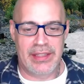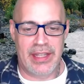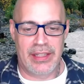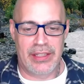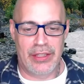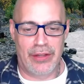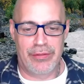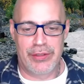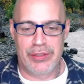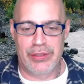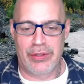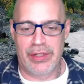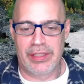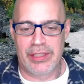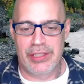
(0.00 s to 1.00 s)
Thank you all for
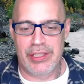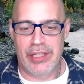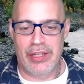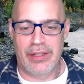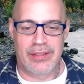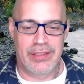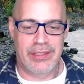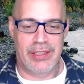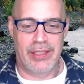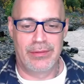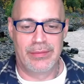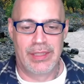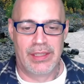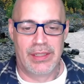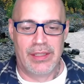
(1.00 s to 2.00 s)
joining the
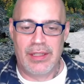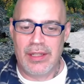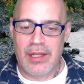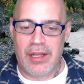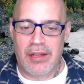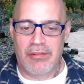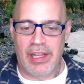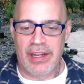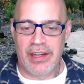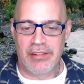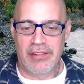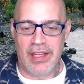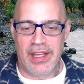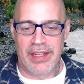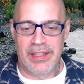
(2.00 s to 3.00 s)
show. Larry
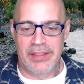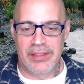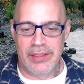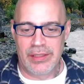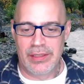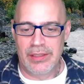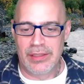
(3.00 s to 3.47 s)
Lyon.